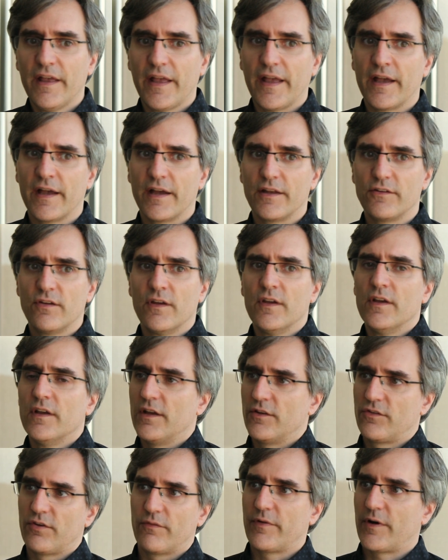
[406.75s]
And
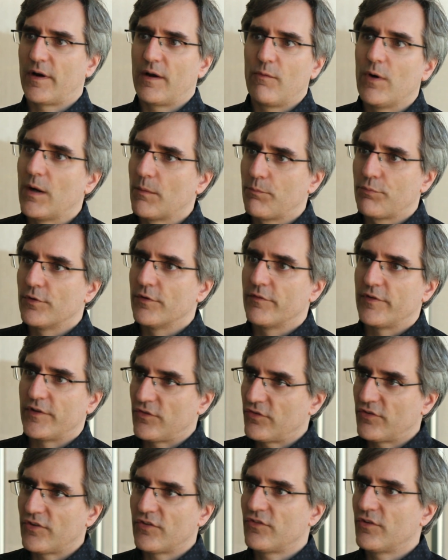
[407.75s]
it's a very well proven
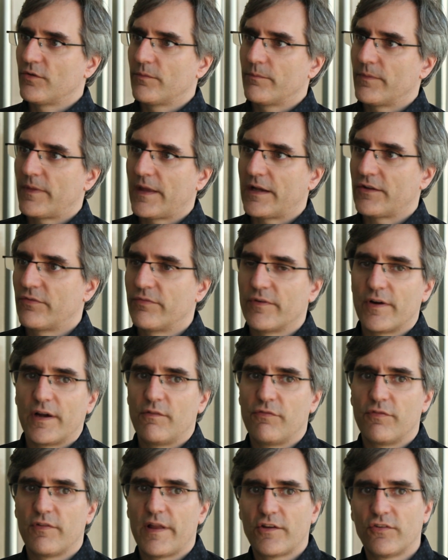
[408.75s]
system that's very
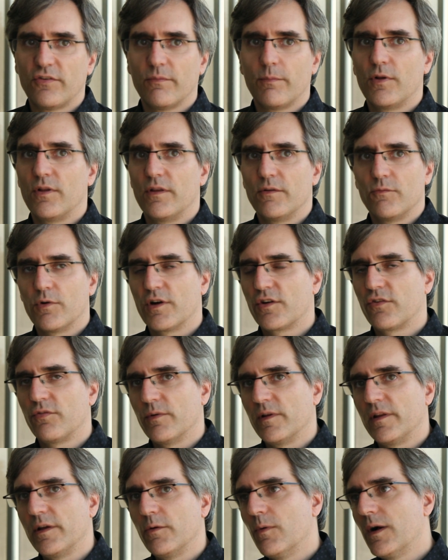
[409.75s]
flexible and works
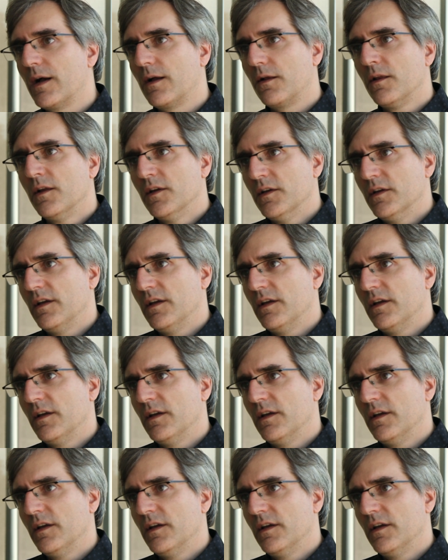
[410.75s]
really well.